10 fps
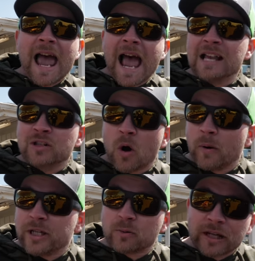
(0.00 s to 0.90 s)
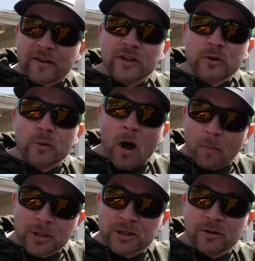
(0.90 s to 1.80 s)
As always, we're giving you an
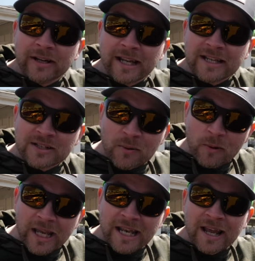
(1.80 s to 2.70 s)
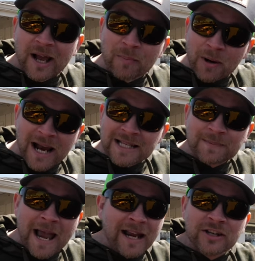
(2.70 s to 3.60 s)
opportunity to win a prize
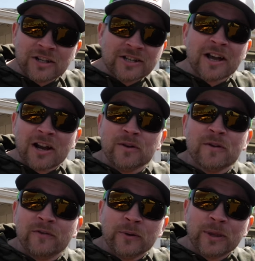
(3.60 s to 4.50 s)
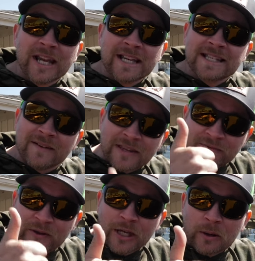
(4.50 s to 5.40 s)
pack, and you just gotta do a few things. Give this
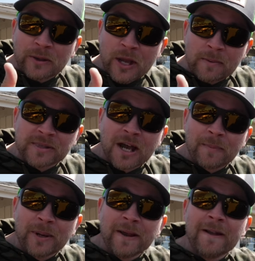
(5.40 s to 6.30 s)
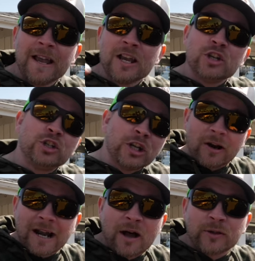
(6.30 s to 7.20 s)
video a thumbs up.
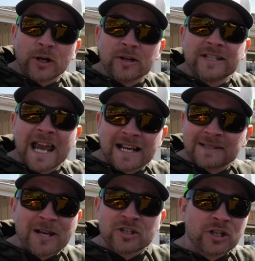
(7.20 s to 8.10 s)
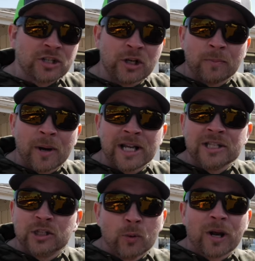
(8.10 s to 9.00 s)
Share it out there, text message to your
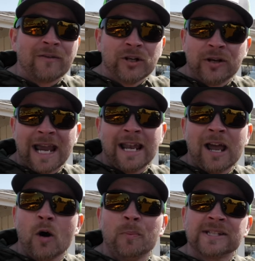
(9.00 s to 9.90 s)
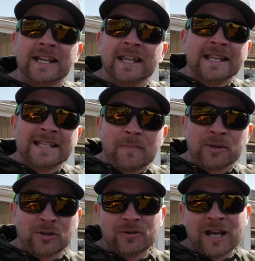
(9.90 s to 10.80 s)
buddies, do whatever you can to help us get these
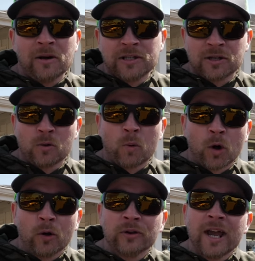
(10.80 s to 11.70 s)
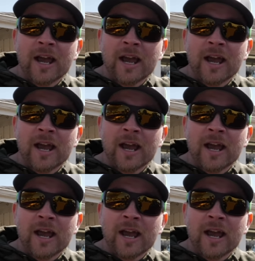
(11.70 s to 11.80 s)
episodes out into the world.